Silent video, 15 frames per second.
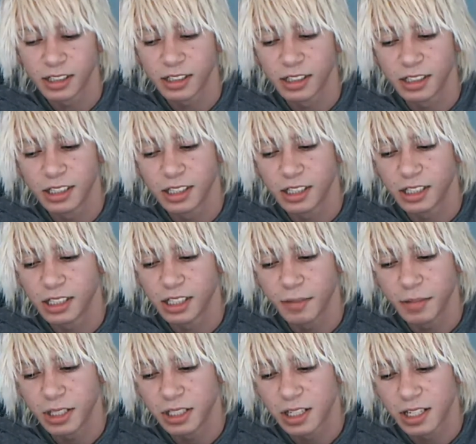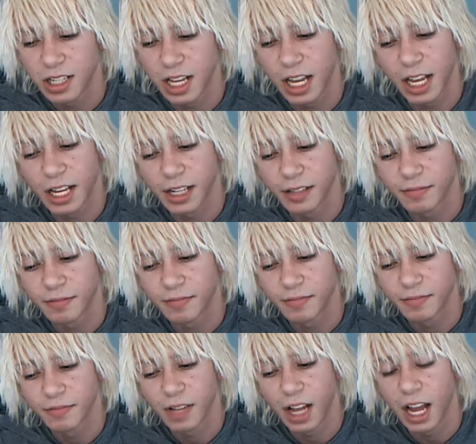Let me just say,
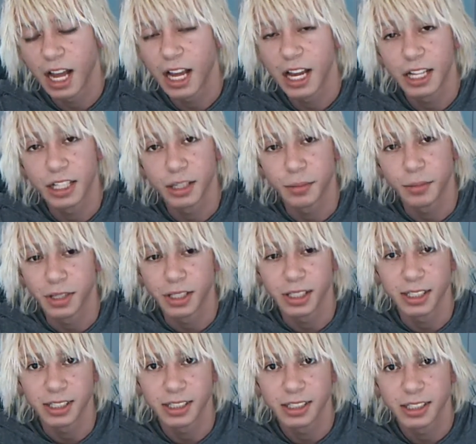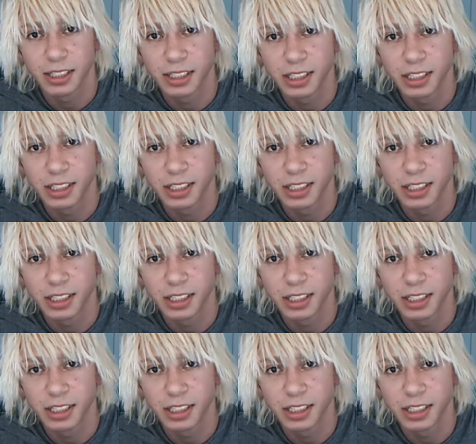I hate the police.